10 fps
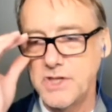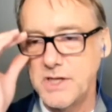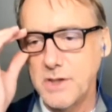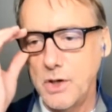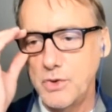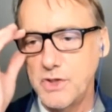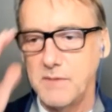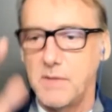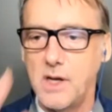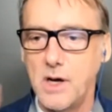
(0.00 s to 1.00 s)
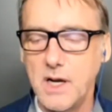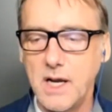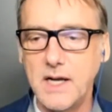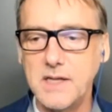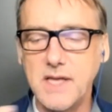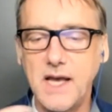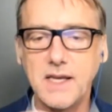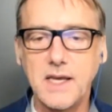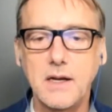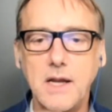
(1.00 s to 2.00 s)
she's coaching me on, how does that
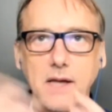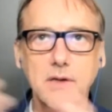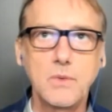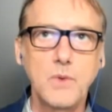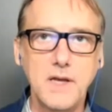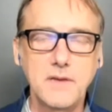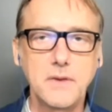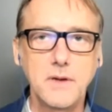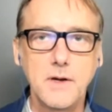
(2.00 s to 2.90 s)
connect with